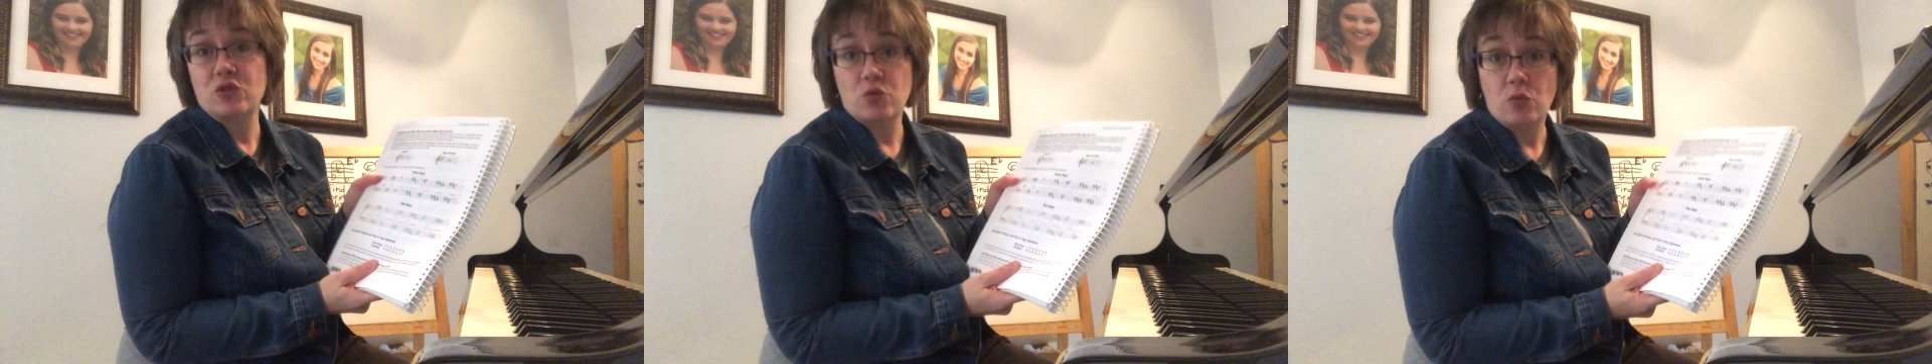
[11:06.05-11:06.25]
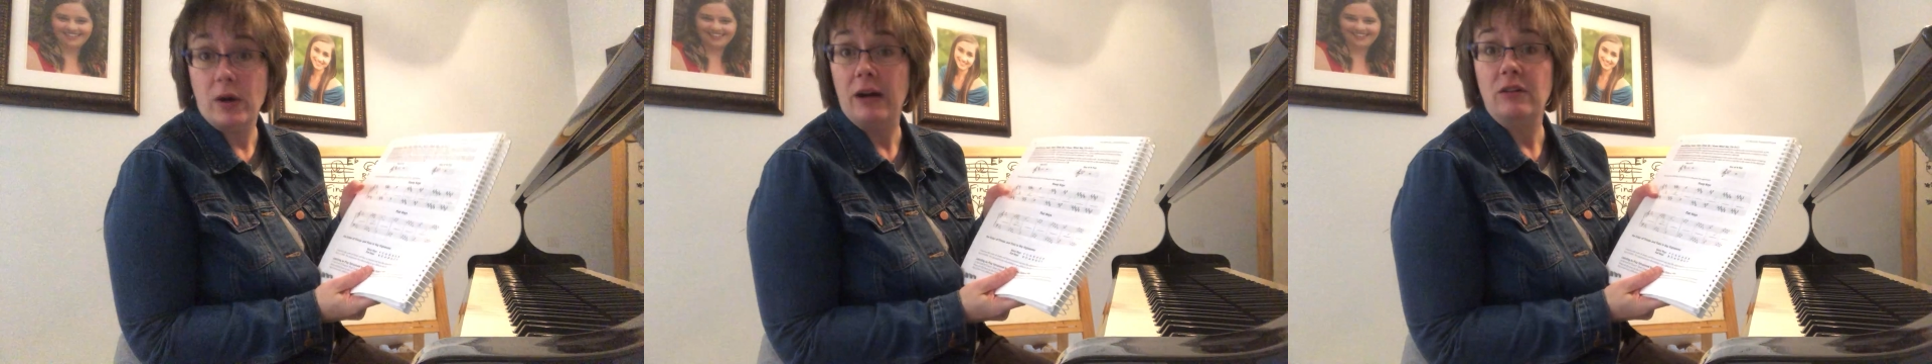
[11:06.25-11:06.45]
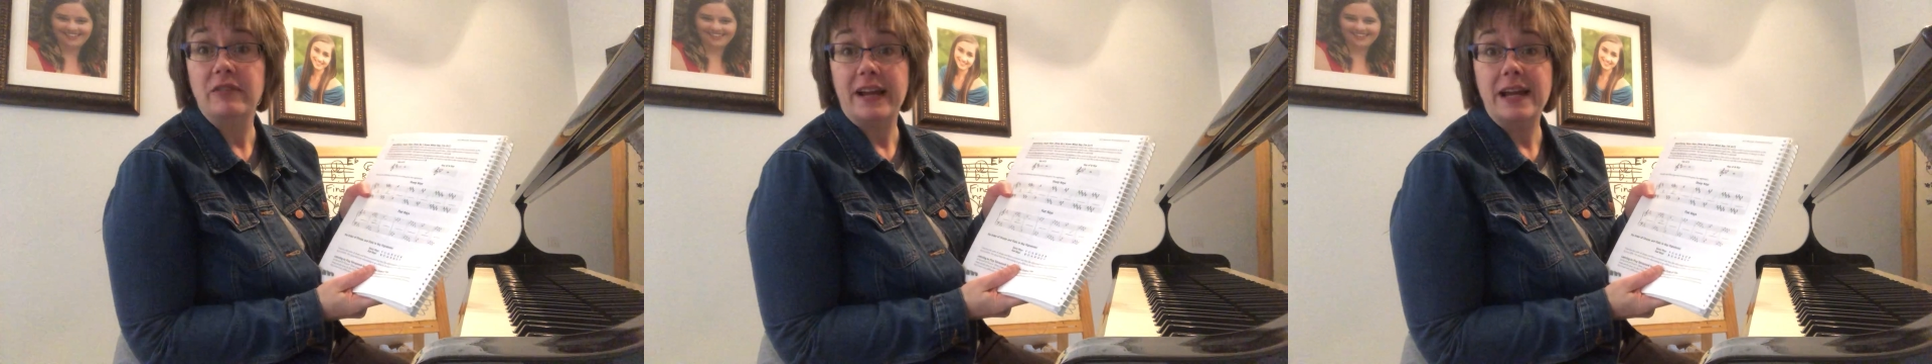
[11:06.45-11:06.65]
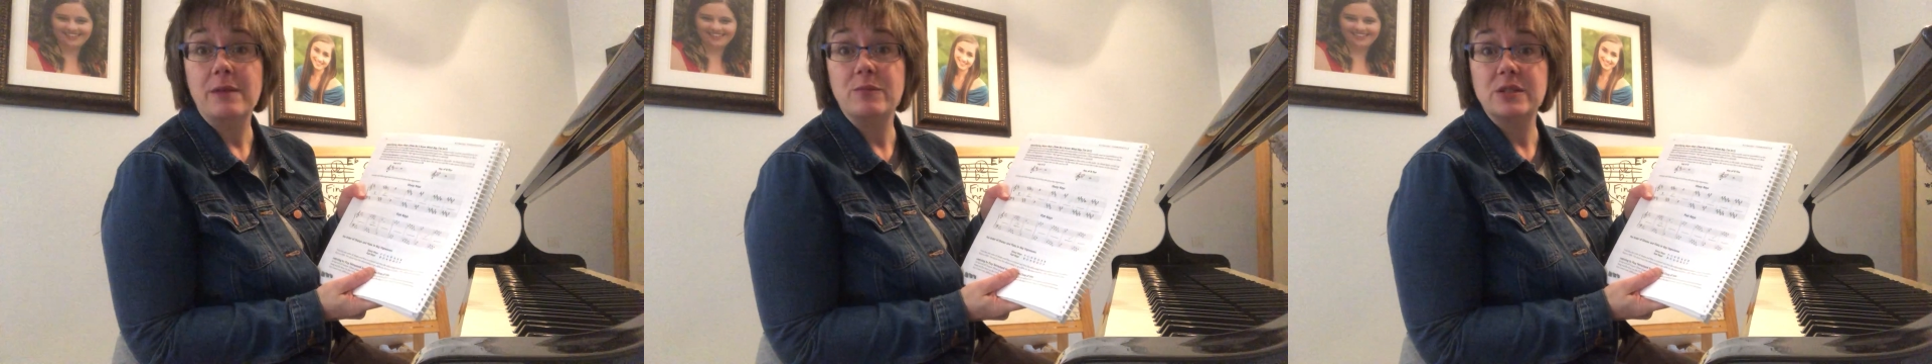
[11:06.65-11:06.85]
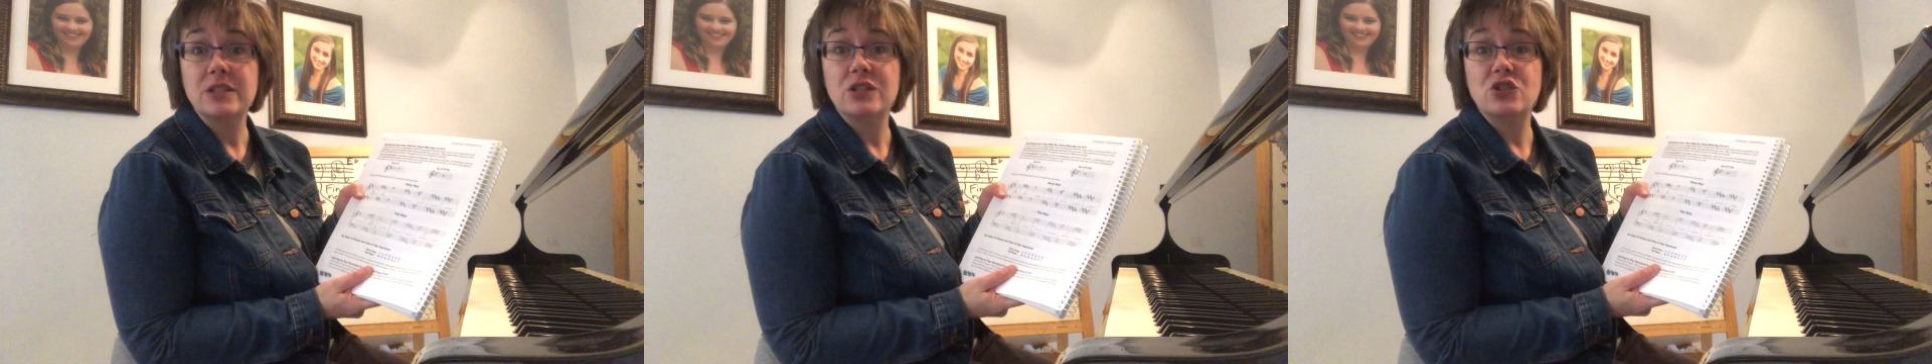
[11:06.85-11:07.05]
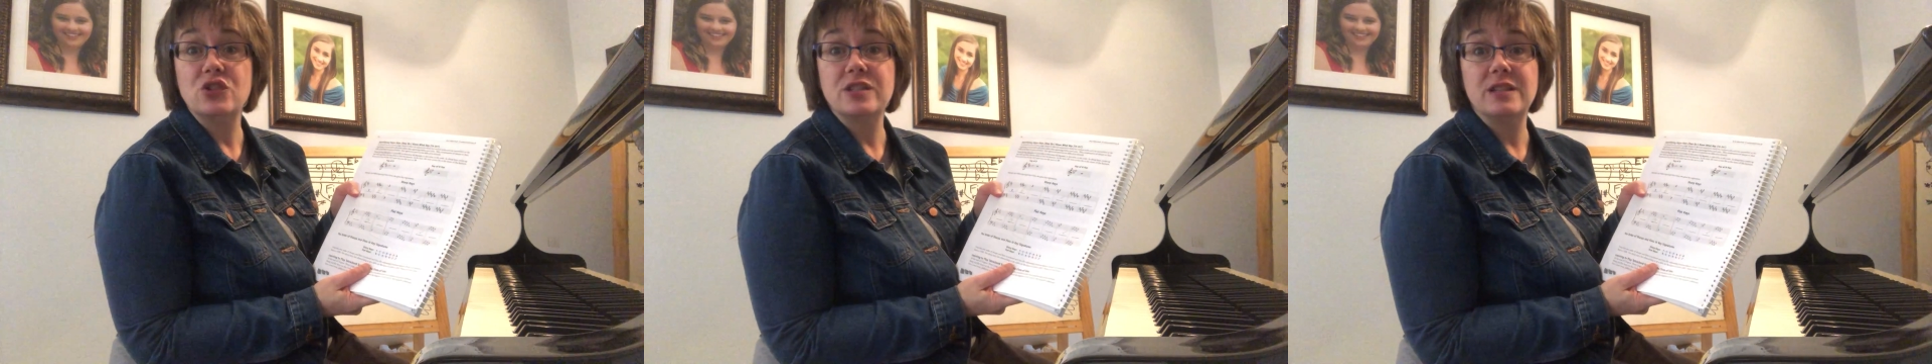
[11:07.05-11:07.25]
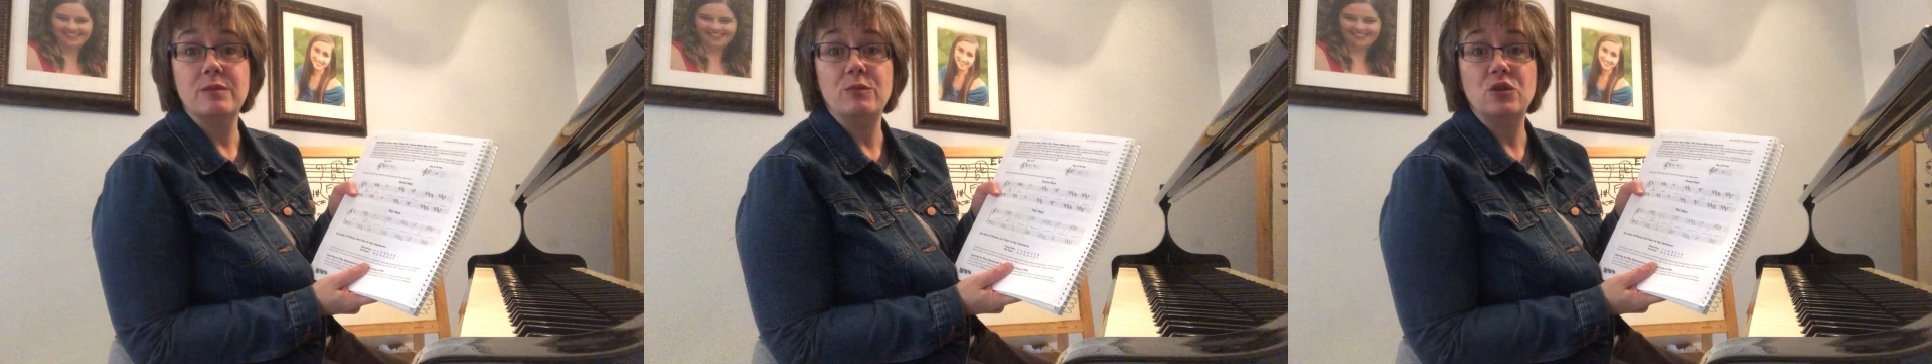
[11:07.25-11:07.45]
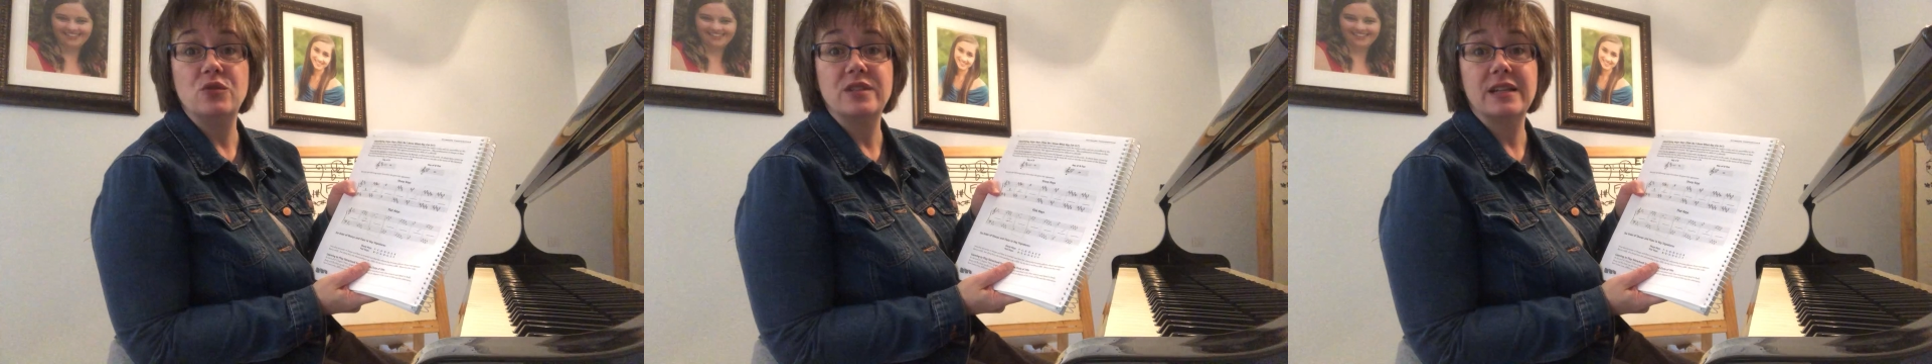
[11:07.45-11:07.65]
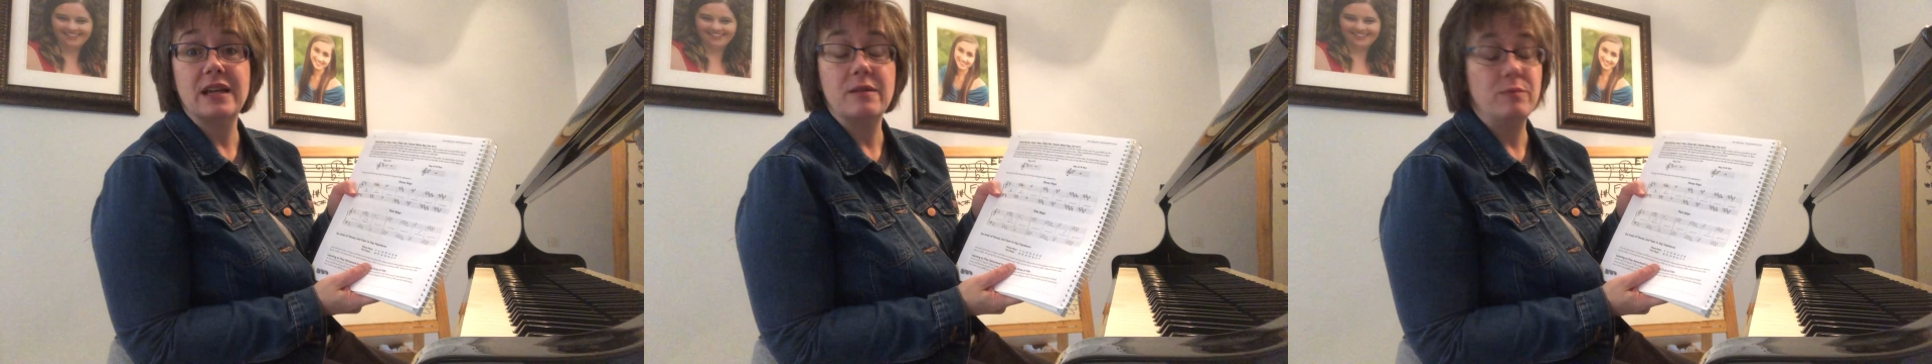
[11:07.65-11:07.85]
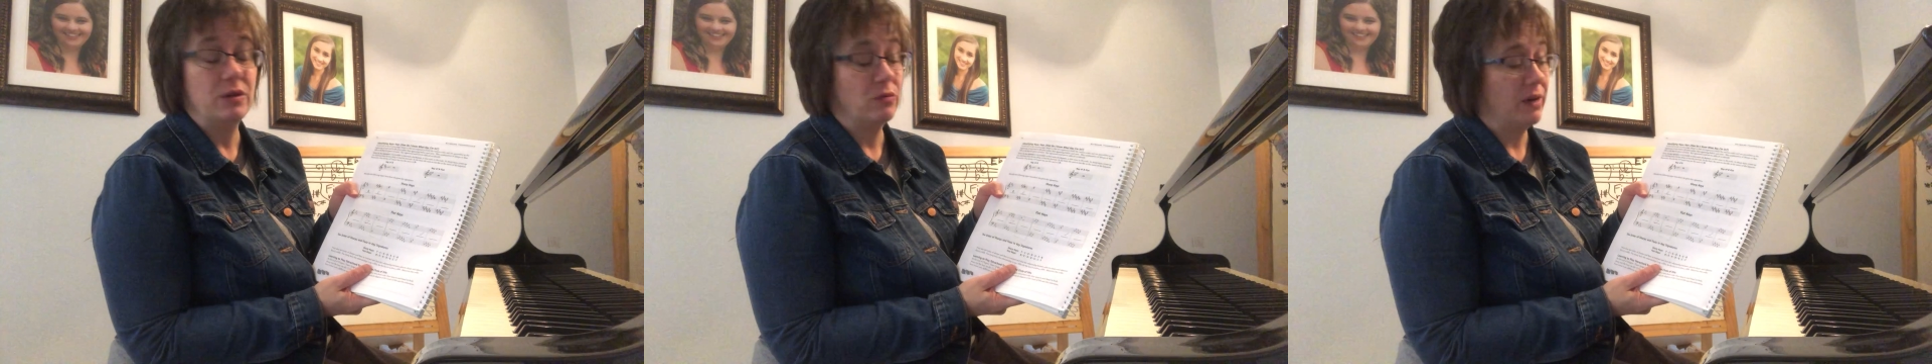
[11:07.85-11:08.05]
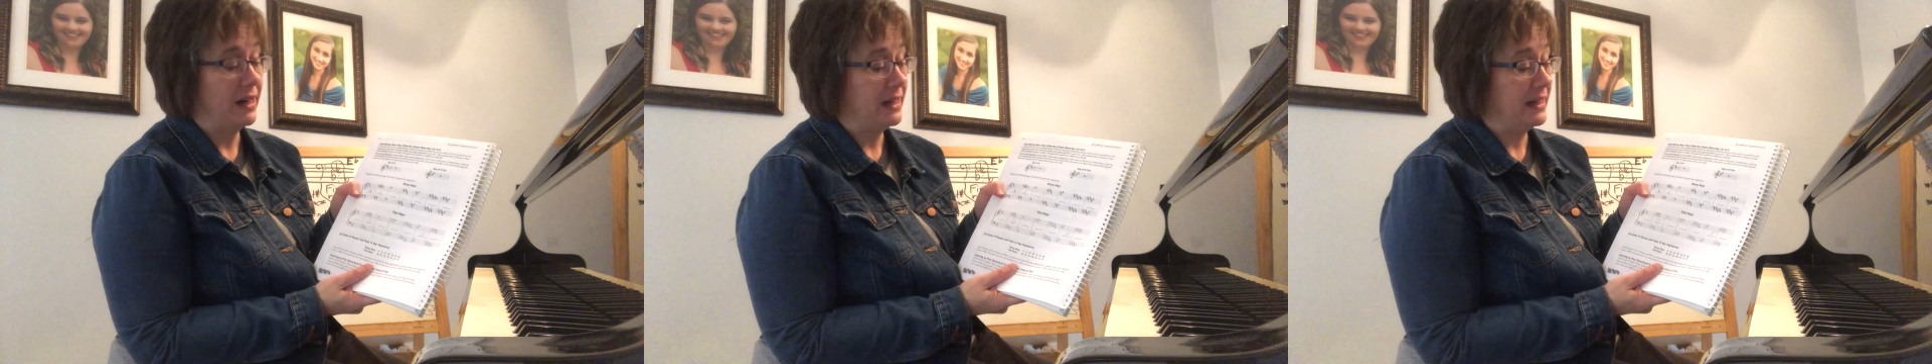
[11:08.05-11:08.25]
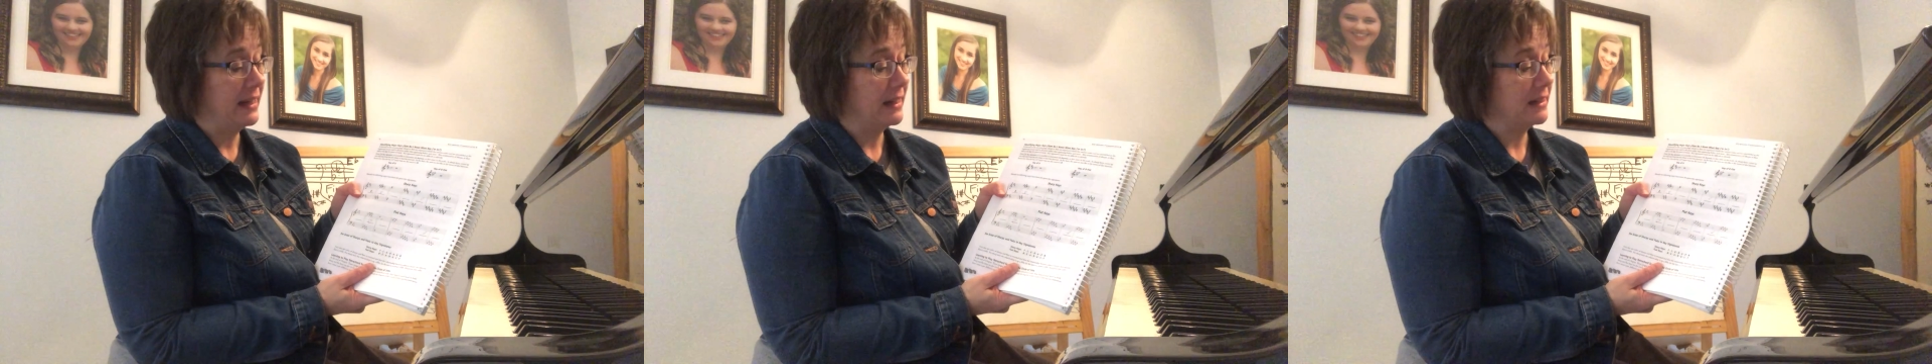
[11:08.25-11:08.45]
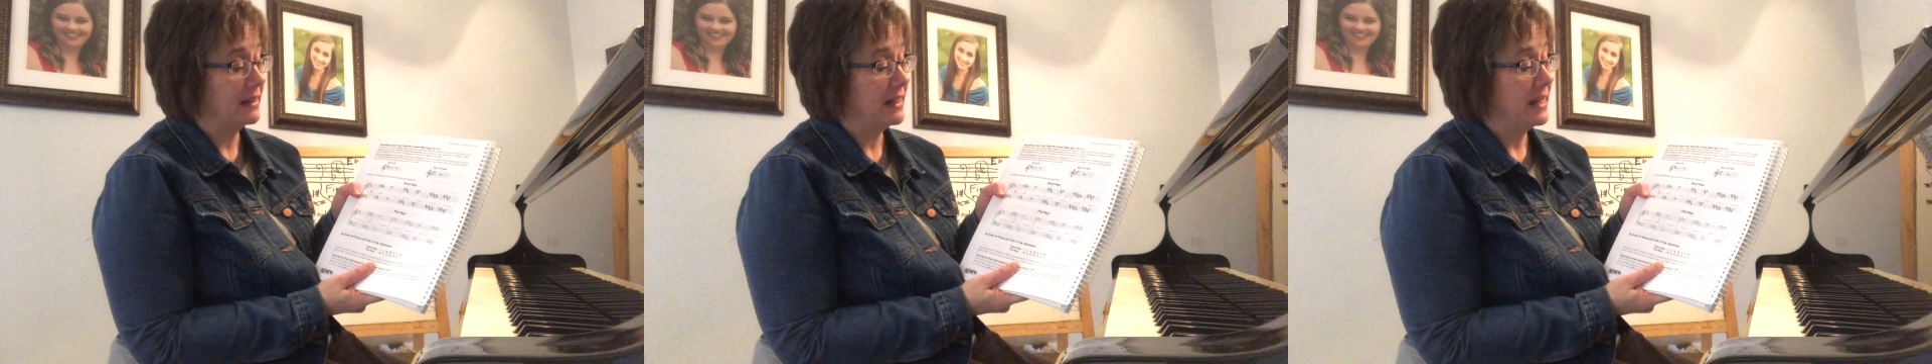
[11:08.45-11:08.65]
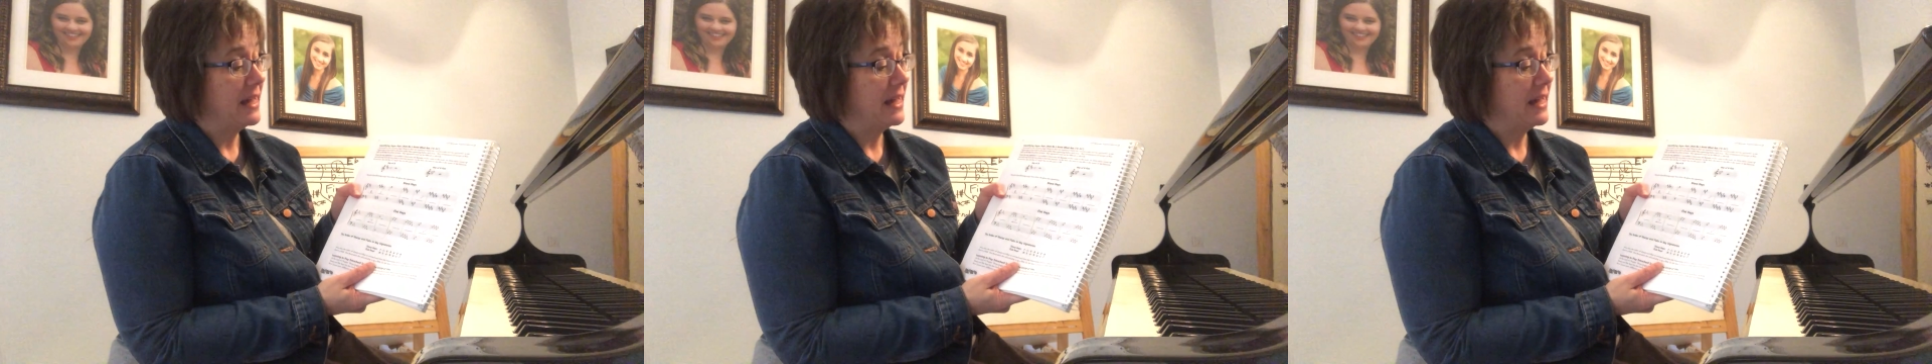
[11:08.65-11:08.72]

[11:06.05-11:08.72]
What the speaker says: 12 hand positions that music can be written in.